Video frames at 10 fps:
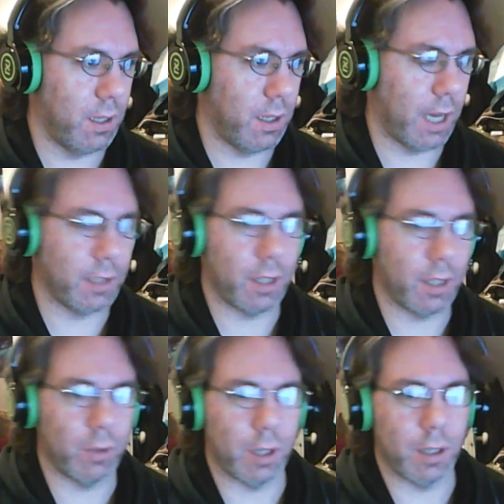actually
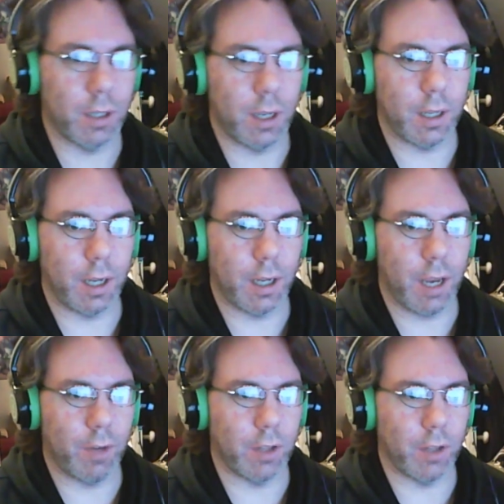hold on. I think I
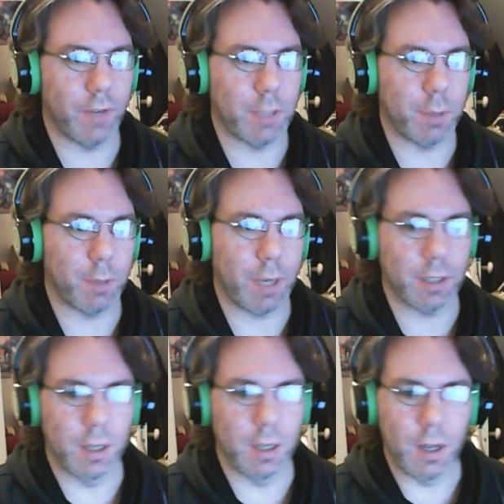have it on the Facebook
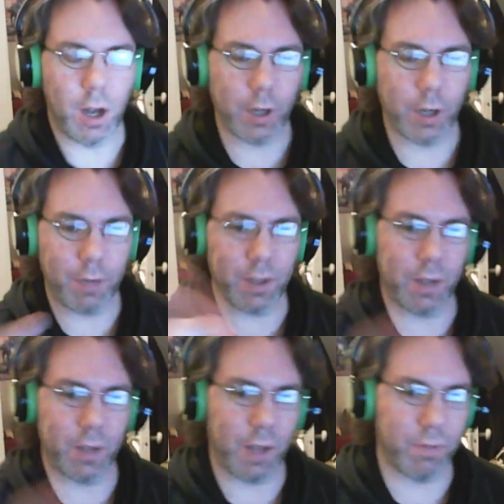page. I'll give
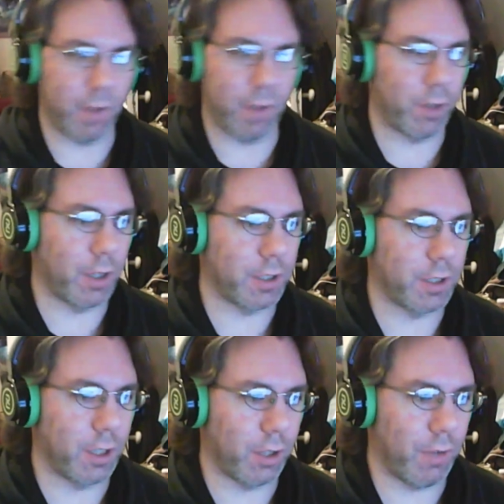you, if you're
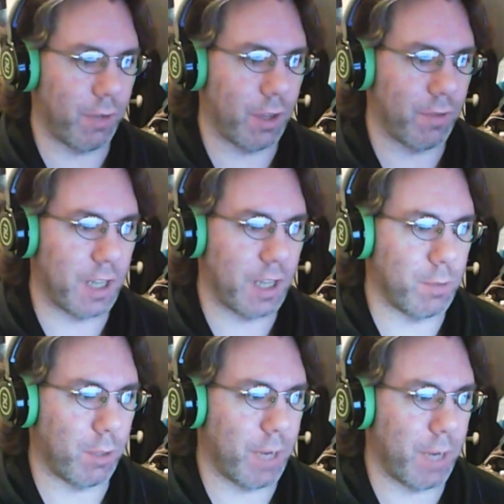interested, I'll give you the
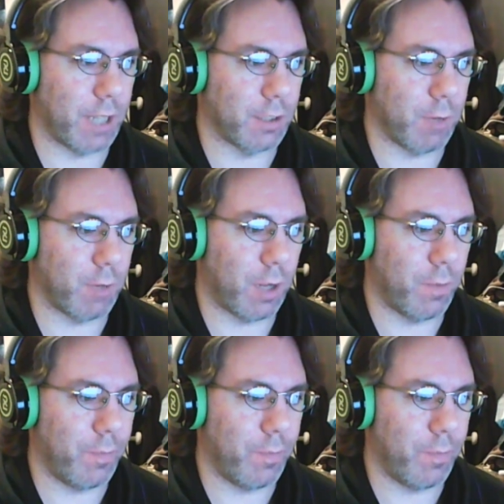Facebook page as well.